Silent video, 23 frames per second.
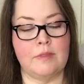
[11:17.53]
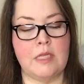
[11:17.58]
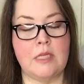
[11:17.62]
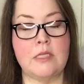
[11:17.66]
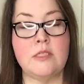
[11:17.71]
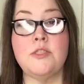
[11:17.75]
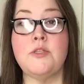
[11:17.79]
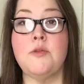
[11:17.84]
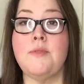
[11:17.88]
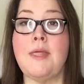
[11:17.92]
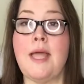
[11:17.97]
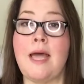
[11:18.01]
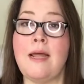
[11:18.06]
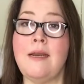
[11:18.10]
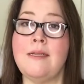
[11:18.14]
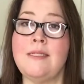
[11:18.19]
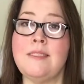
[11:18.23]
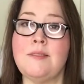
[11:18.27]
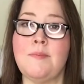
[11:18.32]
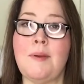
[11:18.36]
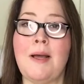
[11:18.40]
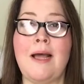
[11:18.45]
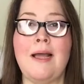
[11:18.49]
so that
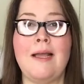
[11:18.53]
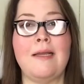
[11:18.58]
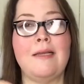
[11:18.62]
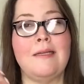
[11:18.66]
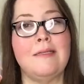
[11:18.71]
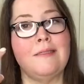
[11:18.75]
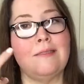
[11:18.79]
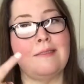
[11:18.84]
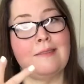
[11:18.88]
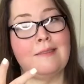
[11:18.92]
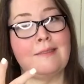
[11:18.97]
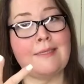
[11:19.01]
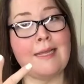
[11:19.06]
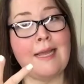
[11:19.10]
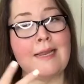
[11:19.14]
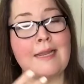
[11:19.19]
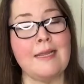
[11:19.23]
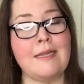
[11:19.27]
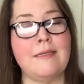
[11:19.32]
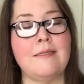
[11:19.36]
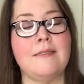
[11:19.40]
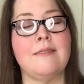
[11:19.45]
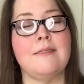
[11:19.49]
is my
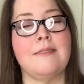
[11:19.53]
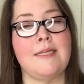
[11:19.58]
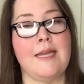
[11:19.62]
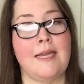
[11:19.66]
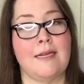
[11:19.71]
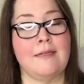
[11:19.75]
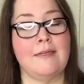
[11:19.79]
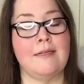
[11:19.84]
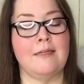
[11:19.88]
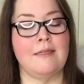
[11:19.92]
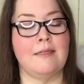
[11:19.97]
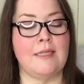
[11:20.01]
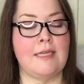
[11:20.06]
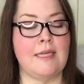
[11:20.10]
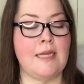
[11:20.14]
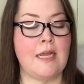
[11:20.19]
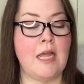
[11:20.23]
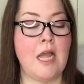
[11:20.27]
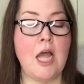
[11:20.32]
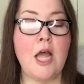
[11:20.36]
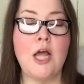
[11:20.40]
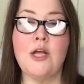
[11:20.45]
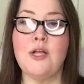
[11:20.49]
second, technically,
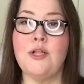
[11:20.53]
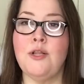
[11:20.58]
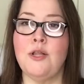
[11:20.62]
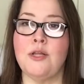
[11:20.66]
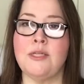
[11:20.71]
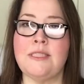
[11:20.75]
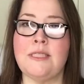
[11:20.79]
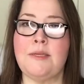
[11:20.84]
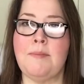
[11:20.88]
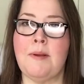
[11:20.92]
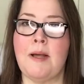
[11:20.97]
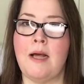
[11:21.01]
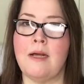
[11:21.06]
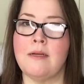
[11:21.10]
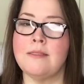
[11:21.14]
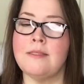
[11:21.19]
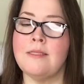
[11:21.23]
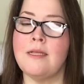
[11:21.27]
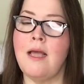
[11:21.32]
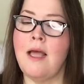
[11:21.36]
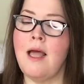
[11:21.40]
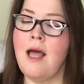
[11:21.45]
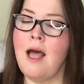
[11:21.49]
glossy box.
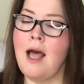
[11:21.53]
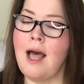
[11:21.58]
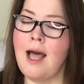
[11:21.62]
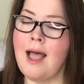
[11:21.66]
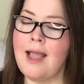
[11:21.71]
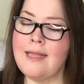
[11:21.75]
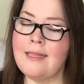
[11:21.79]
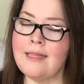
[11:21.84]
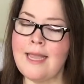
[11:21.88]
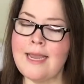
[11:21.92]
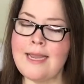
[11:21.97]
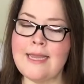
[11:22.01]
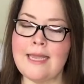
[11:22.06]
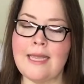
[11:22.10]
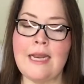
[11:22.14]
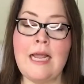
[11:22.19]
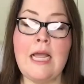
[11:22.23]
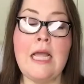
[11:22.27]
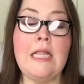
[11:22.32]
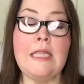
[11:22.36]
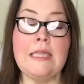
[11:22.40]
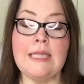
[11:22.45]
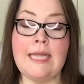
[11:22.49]
I like it.
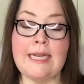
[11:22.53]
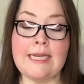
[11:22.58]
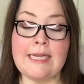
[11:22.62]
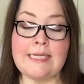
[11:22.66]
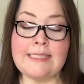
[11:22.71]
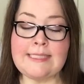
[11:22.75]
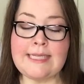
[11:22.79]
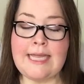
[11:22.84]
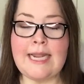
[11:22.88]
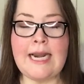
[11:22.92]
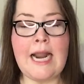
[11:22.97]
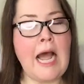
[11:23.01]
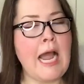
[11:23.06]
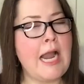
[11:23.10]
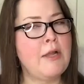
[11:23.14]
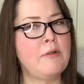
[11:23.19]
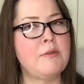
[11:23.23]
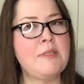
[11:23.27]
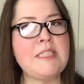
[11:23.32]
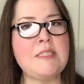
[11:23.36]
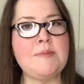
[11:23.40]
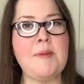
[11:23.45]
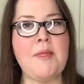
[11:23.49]
Like I said, I
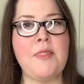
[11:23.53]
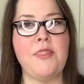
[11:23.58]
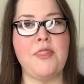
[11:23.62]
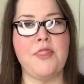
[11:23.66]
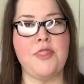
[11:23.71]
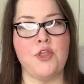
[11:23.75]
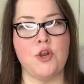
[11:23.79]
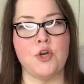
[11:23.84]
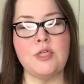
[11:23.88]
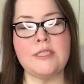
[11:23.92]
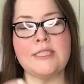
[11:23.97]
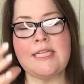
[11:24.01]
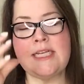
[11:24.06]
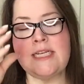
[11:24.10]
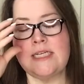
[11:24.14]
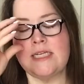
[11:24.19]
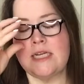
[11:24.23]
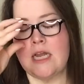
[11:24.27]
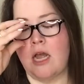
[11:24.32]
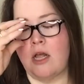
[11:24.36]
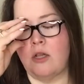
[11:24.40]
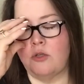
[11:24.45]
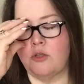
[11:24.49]
only spent
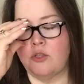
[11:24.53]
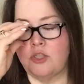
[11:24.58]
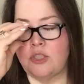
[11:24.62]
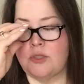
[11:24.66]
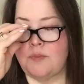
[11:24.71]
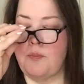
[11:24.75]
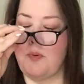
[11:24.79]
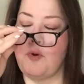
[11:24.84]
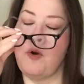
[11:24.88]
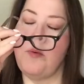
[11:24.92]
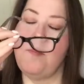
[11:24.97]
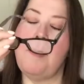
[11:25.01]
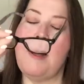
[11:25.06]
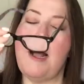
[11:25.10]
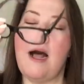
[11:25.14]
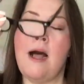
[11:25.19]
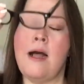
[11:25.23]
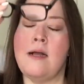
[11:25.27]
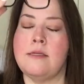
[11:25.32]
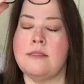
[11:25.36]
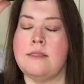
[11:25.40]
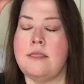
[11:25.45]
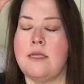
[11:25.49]
$13 per
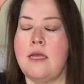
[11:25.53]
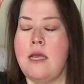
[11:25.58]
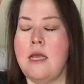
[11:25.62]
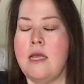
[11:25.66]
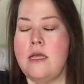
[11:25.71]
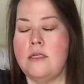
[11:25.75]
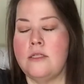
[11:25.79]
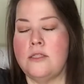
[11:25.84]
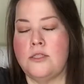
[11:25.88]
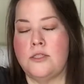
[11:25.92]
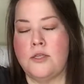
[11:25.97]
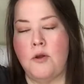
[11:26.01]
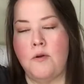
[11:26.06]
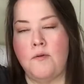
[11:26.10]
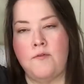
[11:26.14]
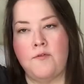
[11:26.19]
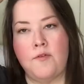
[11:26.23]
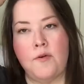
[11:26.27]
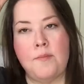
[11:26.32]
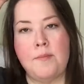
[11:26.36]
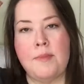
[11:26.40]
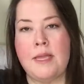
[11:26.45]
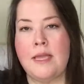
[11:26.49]
box so
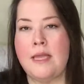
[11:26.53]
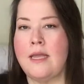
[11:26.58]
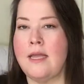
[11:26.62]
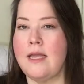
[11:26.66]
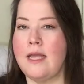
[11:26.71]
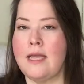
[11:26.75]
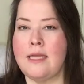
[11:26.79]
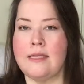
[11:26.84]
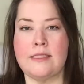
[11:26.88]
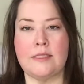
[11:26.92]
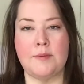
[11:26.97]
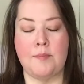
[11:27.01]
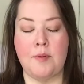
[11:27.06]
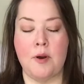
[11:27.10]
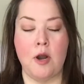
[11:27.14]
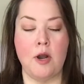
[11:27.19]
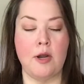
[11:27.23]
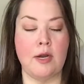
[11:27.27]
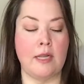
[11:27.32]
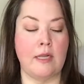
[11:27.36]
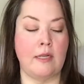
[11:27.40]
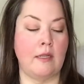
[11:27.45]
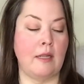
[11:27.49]
for me, it's a
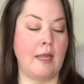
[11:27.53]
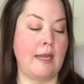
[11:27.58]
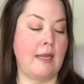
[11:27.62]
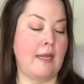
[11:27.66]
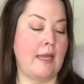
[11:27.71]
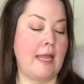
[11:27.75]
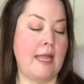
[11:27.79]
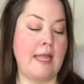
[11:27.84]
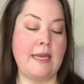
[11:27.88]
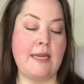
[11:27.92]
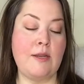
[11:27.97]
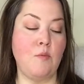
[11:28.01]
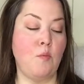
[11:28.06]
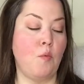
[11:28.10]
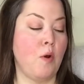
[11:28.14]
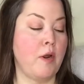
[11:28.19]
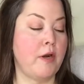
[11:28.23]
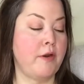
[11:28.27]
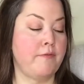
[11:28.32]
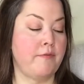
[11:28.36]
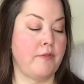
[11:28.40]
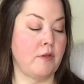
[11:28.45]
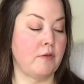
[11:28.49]
bargain. Like any one
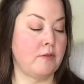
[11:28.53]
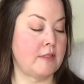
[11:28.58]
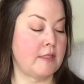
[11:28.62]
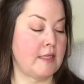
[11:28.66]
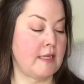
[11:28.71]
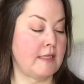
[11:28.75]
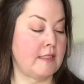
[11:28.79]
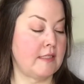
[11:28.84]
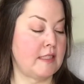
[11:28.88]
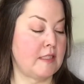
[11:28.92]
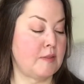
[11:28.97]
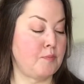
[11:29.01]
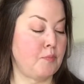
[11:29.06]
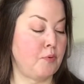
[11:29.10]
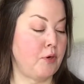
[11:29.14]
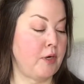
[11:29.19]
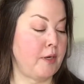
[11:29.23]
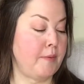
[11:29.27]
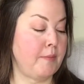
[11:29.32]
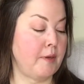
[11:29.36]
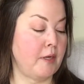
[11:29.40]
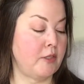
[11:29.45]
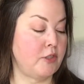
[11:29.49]
of those things is pretty
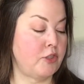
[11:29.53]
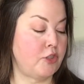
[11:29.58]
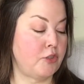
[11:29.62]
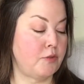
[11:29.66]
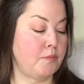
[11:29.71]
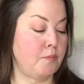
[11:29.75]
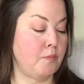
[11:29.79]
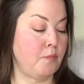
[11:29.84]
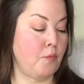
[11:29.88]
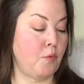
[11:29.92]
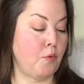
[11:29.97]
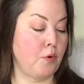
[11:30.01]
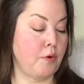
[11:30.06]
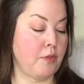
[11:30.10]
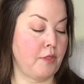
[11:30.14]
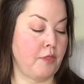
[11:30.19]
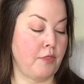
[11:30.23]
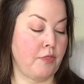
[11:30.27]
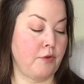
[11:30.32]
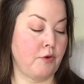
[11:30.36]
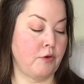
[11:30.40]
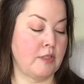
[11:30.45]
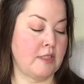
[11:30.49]
much more than
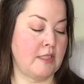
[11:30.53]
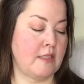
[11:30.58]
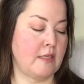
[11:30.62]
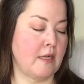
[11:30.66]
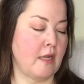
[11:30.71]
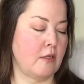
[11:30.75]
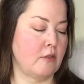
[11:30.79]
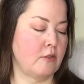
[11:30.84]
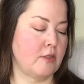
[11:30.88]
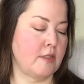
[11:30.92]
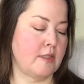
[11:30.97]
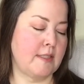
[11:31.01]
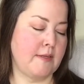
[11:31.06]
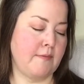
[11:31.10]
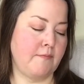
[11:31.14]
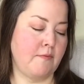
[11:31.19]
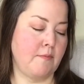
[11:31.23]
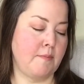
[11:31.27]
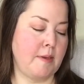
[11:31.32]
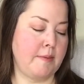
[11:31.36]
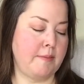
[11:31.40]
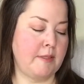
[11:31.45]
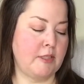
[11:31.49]
$13, except for
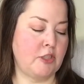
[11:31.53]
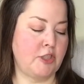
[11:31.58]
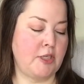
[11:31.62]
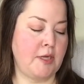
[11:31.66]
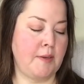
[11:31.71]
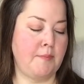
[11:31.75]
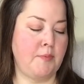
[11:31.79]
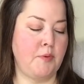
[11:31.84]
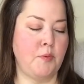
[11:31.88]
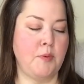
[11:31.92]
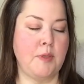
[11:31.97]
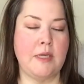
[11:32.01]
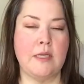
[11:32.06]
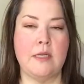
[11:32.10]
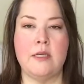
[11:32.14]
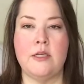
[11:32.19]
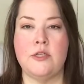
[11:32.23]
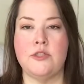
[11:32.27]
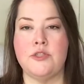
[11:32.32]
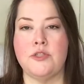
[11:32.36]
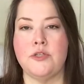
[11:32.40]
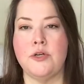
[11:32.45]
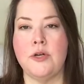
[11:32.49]
maybe the shampoo and
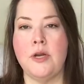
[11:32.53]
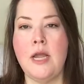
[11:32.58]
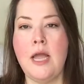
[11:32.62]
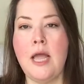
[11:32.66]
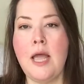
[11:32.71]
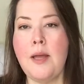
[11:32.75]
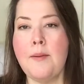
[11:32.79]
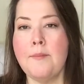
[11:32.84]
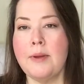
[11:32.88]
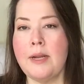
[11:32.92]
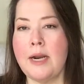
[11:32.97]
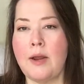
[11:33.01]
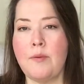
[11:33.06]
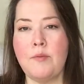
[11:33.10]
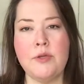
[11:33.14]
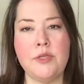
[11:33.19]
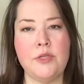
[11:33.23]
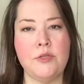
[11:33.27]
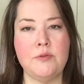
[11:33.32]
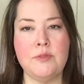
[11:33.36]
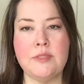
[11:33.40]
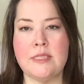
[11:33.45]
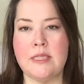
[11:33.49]
conditioner. But I will
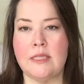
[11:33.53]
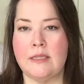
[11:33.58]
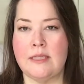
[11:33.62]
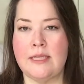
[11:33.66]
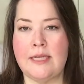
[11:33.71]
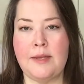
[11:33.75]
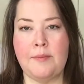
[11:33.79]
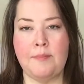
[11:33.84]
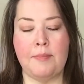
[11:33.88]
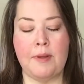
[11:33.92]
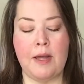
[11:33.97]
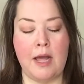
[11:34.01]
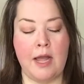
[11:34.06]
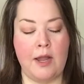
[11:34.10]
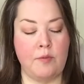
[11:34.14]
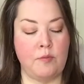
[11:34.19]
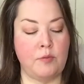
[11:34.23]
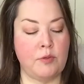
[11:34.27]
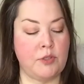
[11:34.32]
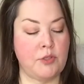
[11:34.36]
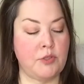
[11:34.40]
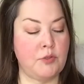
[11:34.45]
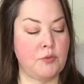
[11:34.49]
use the lip. I
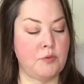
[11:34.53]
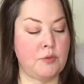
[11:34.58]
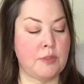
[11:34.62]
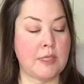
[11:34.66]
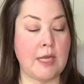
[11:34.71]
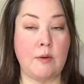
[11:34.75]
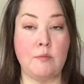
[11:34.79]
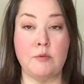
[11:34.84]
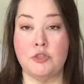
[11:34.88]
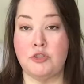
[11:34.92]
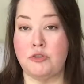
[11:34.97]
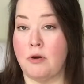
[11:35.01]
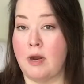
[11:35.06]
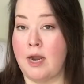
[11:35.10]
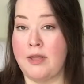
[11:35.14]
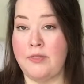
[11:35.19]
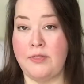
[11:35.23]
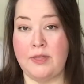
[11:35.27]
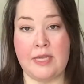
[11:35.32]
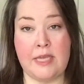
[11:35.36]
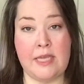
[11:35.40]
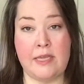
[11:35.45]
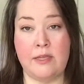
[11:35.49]
will use, I will try
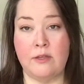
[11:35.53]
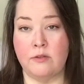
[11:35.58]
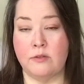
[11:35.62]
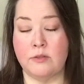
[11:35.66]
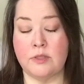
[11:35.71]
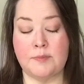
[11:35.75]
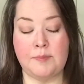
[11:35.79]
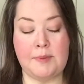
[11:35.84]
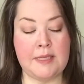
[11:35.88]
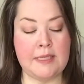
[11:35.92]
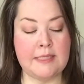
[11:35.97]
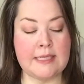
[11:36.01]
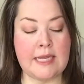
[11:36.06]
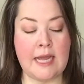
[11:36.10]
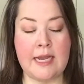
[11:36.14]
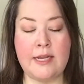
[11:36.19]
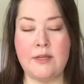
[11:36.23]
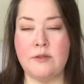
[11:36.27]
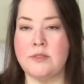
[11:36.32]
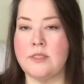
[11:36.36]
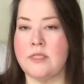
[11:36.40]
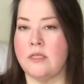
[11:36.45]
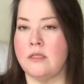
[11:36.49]
the Kiehl's because I
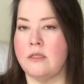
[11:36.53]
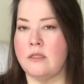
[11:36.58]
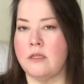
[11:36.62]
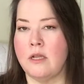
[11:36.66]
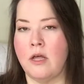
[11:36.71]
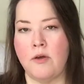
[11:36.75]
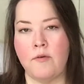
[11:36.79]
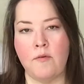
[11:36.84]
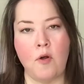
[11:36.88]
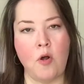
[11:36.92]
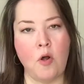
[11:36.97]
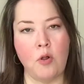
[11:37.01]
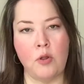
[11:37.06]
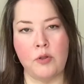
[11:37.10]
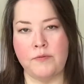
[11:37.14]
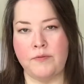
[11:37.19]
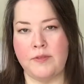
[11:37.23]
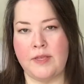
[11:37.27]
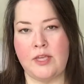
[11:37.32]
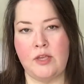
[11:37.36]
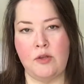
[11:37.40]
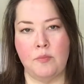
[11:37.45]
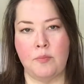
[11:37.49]
used to love all of the
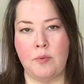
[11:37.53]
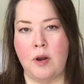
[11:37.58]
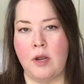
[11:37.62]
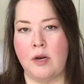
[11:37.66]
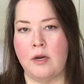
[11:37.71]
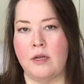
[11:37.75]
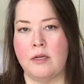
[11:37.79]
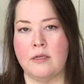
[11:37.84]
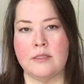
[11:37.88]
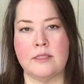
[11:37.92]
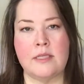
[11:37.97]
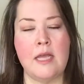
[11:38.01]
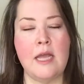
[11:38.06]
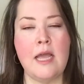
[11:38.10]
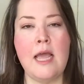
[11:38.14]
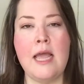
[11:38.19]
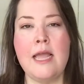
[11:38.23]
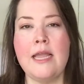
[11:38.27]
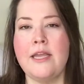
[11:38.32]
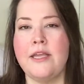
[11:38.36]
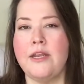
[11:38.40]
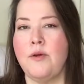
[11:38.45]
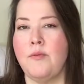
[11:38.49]
Kiehl products.
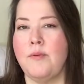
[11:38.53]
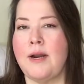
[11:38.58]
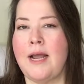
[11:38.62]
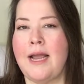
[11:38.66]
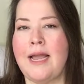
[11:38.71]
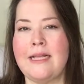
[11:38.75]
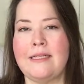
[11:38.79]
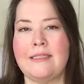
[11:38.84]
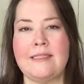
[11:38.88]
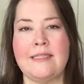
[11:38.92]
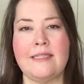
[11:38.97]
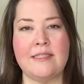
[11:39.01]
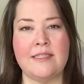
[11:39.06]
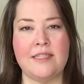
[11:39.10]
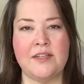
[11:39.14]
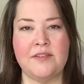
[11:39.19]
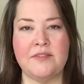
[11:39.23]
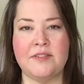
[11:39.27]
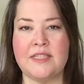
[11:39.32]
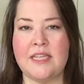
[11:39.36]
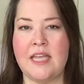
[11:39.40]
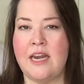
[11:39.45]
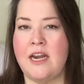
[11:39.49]
You know, when I had sensitive
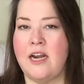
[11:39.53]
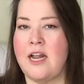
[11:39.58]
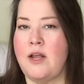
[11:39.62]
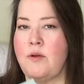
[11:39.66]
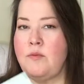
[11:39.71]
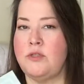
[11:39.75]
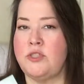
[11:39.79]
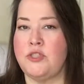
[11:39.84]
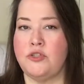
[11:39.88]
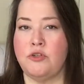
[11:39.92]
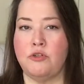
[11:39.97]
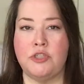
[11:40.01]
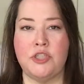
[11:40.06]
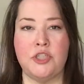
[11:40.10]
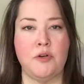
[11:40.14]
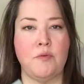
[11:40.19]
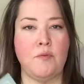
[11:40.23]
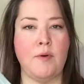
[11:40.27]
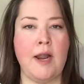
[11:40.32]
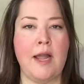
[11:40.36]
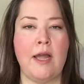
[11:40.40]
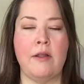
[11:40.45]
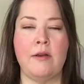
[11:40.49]
skin and I was searching
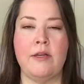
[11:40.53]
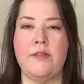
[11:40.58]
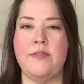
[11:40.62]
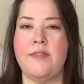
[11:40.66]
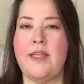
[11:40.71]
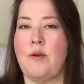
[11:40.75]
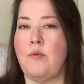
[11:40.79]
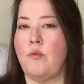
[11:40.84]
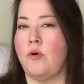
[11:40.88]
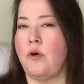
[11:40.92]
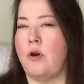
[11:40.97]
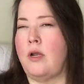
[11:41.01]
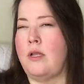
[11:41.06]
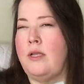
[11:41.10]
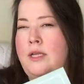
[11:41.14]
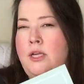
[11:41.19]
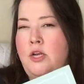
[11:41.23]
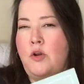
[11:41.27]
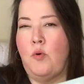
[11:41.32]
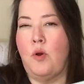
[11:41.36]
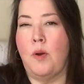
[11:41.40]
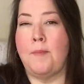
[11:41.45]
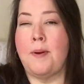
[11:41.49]
around and they were, you
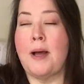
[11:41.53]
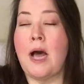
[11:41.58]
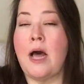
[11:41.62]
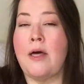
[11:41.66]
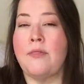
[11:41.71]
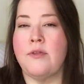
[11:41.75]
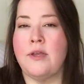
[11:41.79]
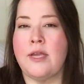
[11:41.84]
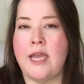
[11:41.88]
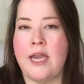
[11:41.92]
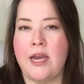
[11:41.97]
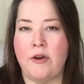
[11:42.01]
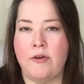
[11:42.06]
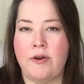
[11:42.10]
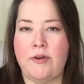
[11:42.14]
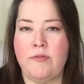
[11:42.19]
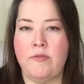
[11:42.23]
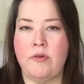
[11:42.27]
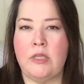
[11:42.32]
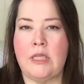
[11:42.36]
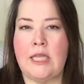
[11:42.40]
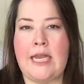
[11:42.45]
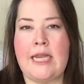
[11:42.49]
know, apothecary
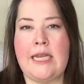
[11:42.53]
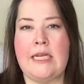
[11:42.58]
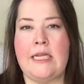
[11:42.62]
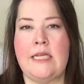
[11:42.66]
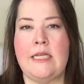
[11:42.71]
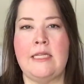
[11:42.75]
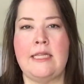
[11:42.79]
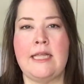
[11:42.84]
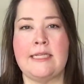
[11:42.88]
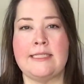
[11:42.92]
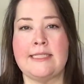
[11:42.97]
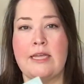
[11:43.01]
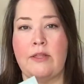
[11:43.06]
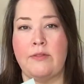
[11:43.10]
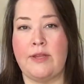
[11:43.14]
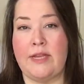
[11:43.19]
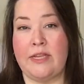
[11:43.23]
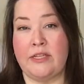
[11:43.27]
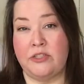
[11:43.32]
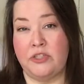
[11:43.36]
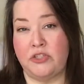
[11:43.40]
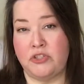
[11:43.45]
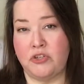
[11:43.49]
related, that's how they
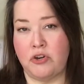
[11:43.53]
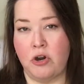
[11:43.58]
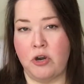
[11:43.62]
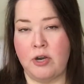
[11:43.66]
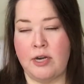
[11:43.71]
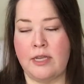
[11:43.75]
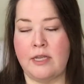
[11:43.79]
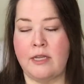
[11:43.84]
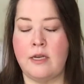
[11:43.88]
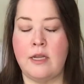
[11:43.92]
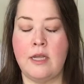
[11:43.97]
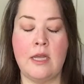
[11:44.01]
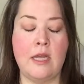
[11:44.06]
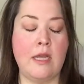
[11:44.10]
had started.